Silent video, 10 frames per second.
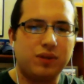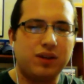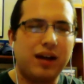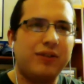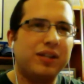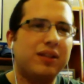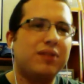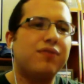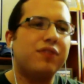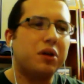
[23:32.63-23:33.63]
I don't get the
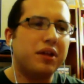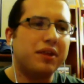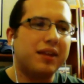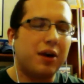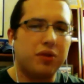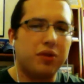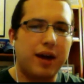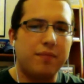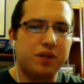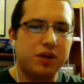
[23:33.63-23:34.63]
feel that they are
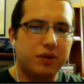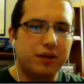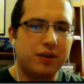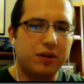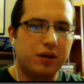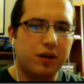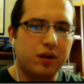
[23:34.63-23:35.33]
them. That they're the young.